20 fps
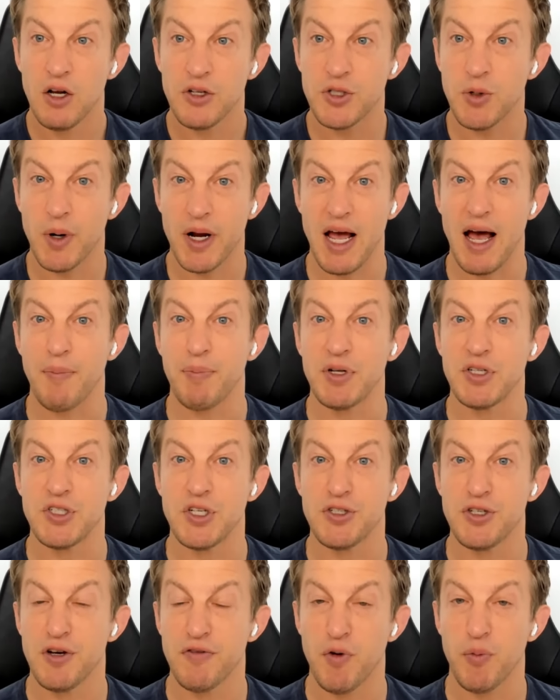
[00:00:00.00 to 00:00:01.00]
So what
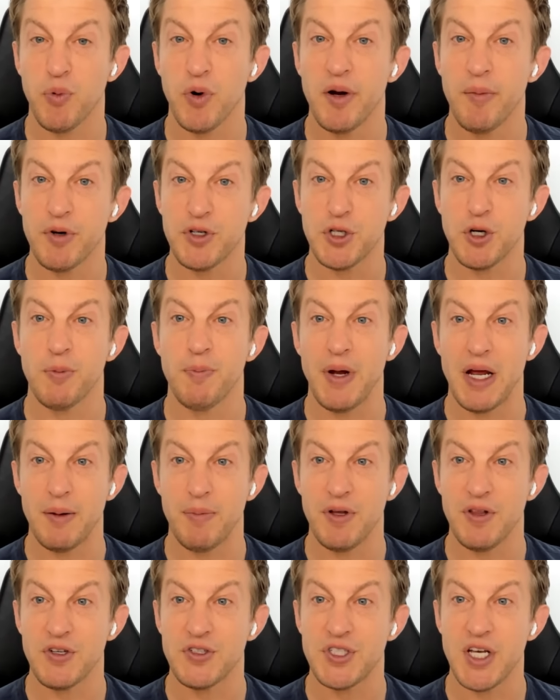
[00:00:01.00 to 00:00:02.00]
happens is you have a premature
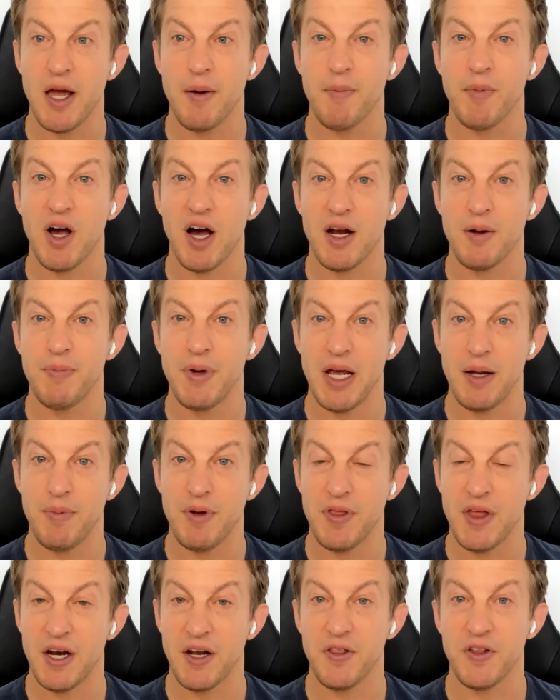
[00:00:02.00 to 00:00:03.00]
baby, the same kind of
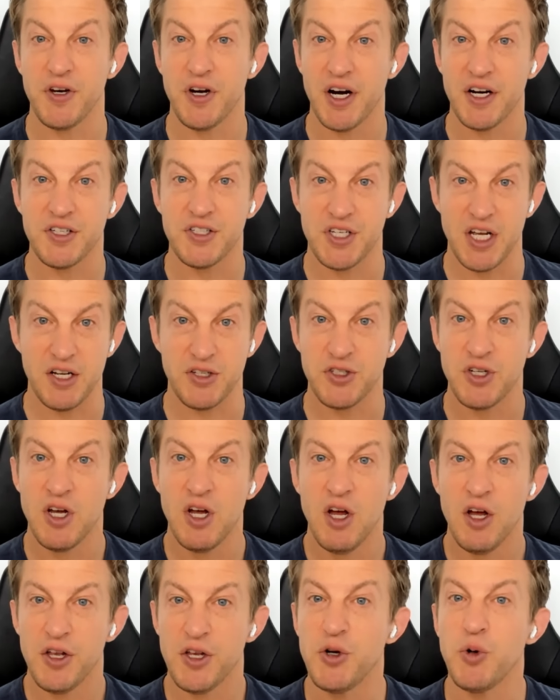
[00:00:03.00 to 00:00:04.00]
baby that in the United States,
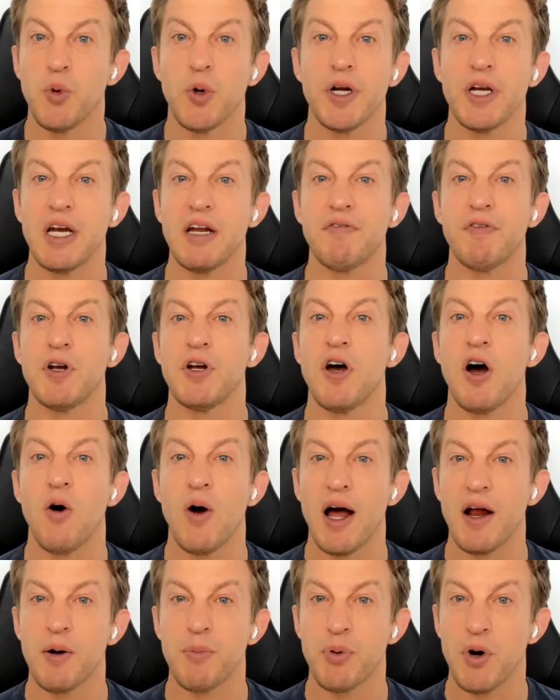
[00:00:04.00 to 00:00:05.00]
you wouldn't even
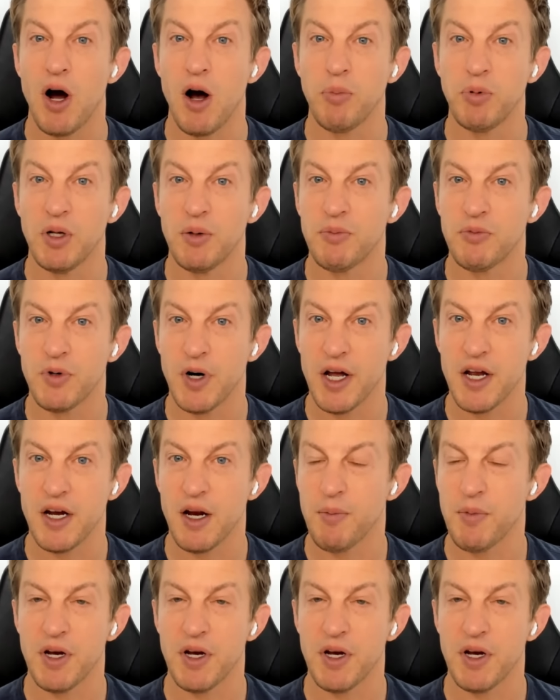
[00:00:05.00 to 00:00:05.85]
know had a problem, right?